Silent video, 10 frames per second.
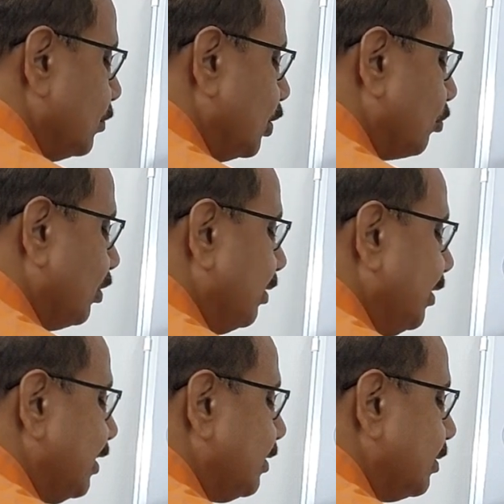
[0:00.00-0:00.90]
liquid
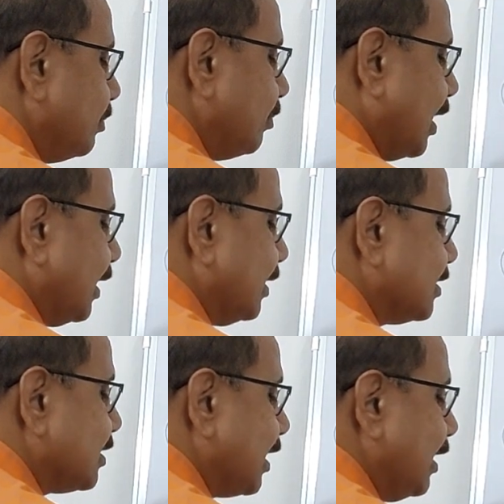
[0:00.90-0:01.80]
limit
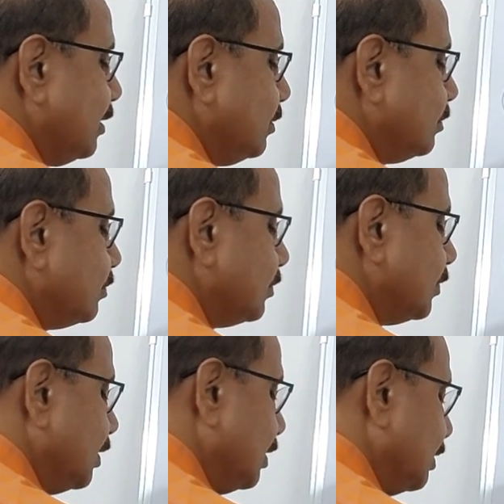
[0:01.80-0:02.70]
minus 10.
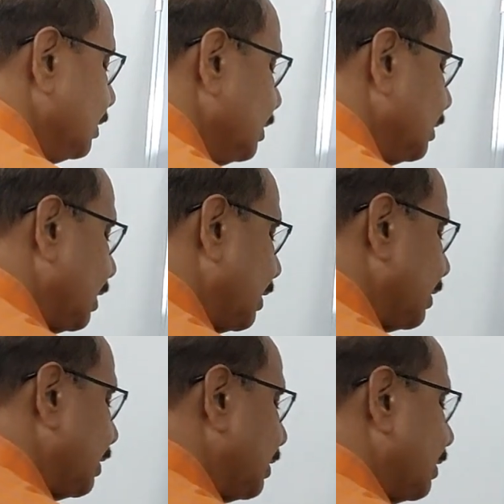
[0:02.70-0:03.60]
There is
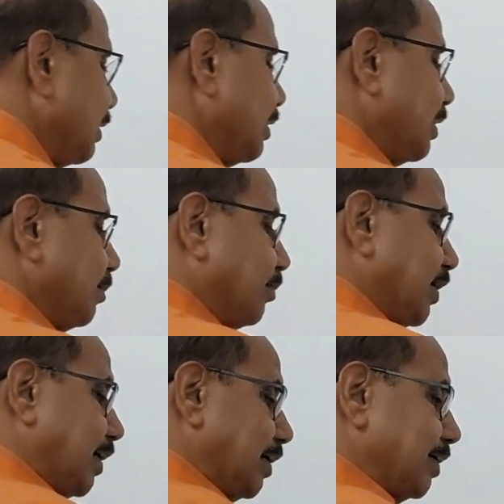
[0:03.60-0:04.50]
another
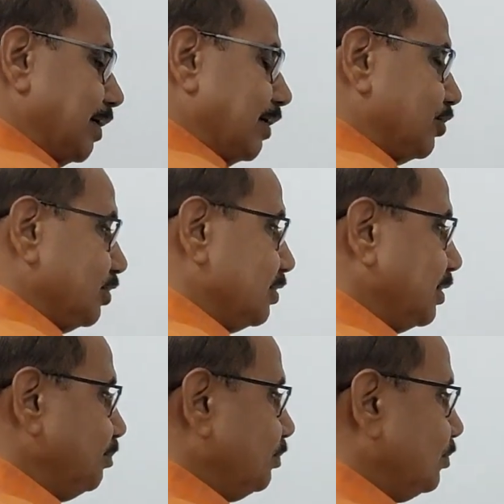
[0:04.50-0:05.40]
empirical
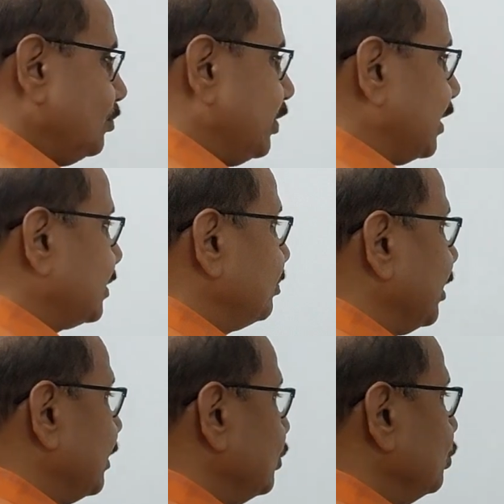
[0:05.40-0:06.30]
relationship that's
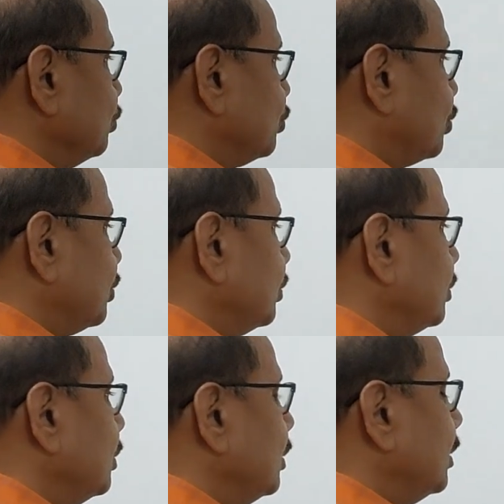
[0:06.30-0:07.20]
being used.
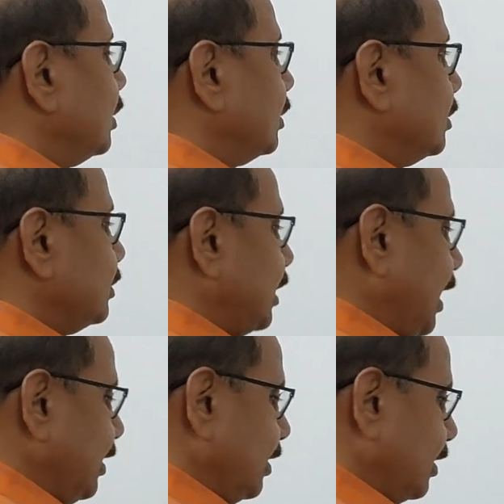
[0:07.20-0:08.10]

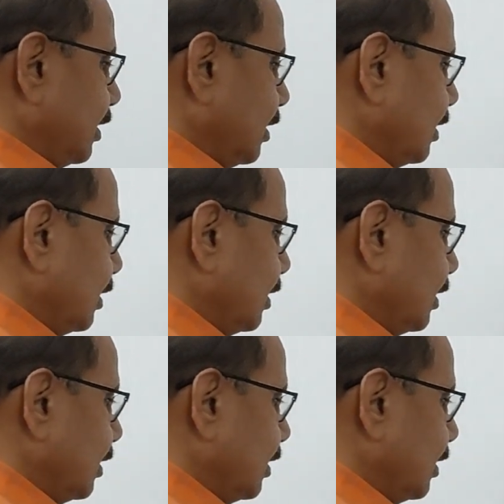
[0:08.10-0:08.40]
Then